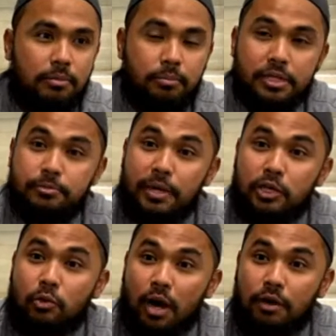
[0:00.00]
please make
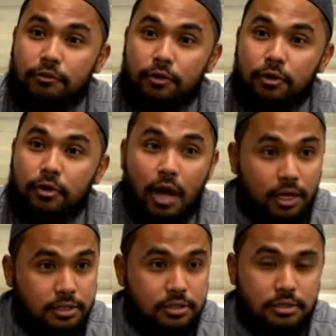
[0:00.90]
dua for
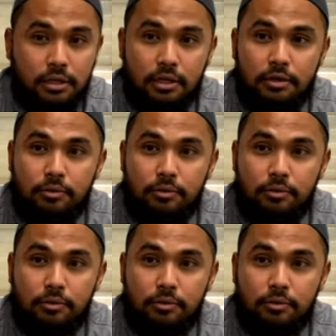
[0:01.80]
us, yeah,